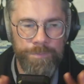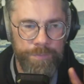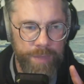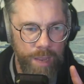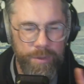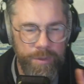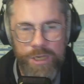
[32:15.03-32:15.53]

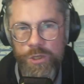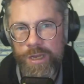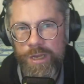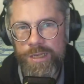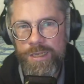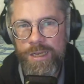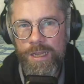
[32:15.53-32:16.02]
I'm
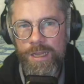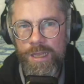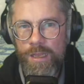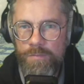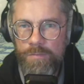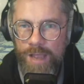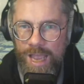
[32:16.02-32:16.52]
interested in the
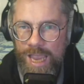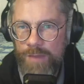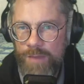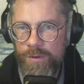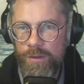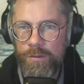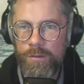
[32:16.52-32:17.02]

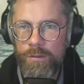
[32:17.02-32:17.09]
Bible.